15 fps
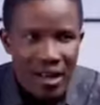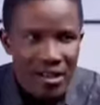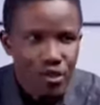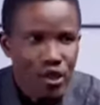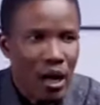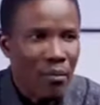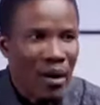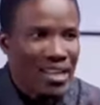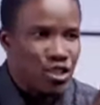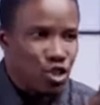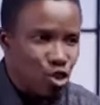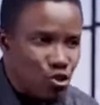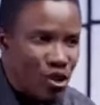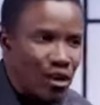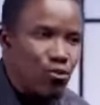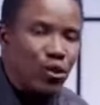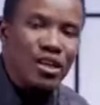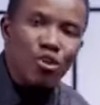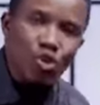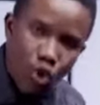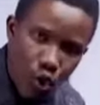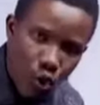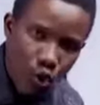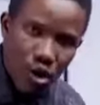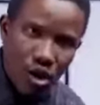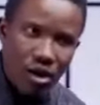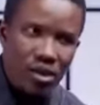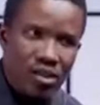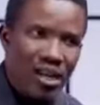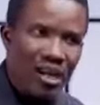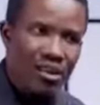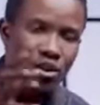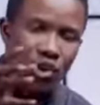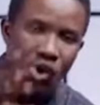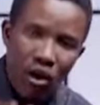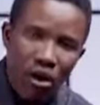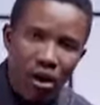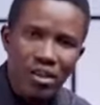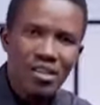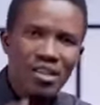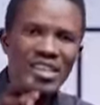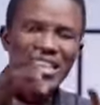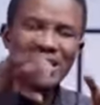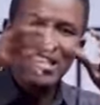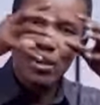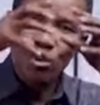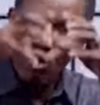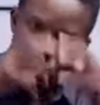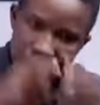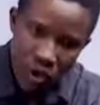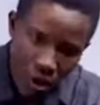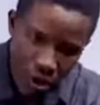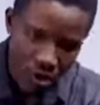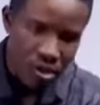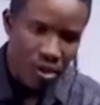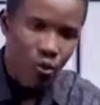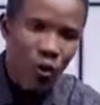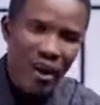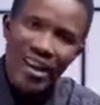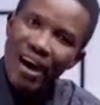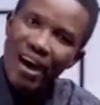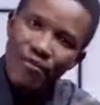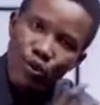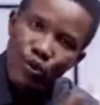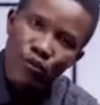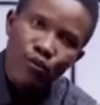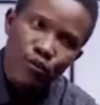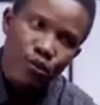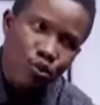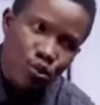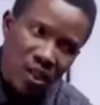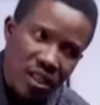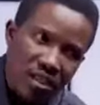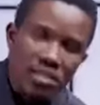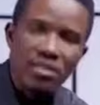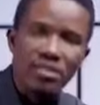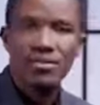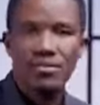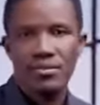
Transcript: So that my children will know that God is a good God when they have good food to eat.